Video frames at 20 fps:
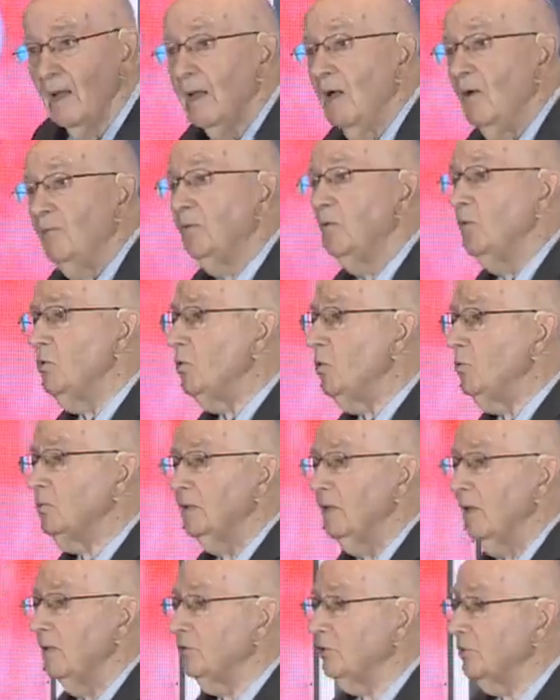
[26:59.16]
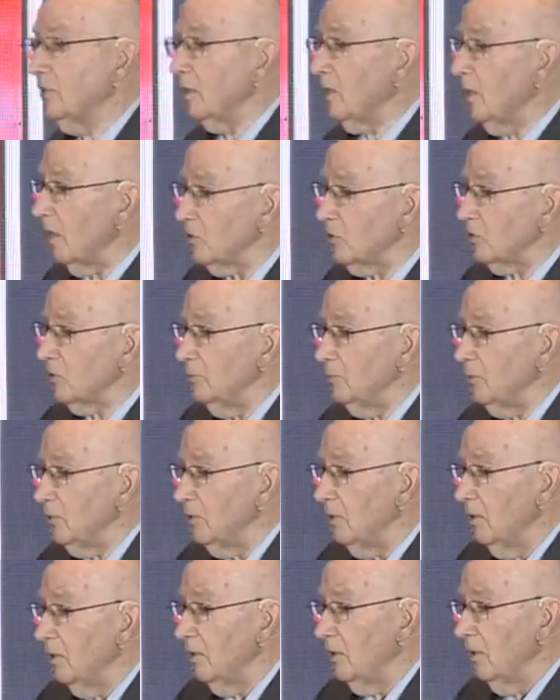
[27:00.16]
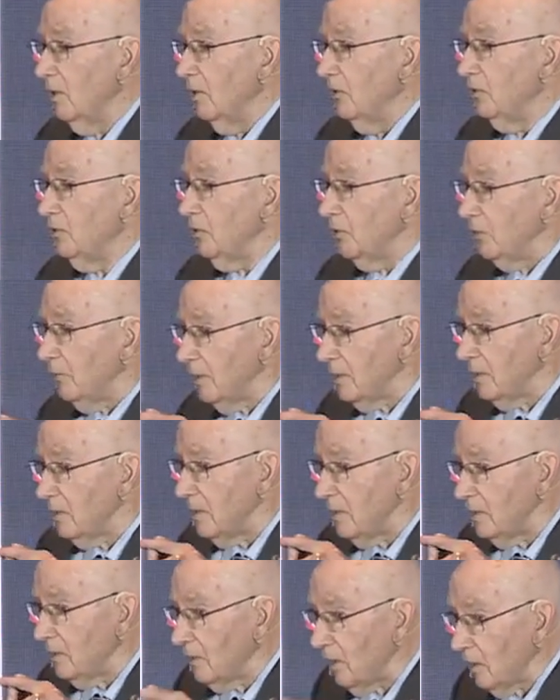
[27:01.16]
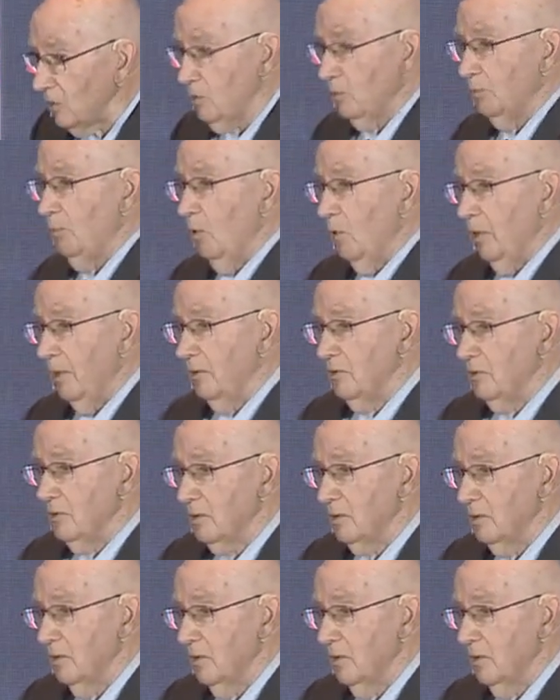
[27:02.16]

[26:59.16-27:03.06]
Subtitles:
If you don't touch the customer during the touch points,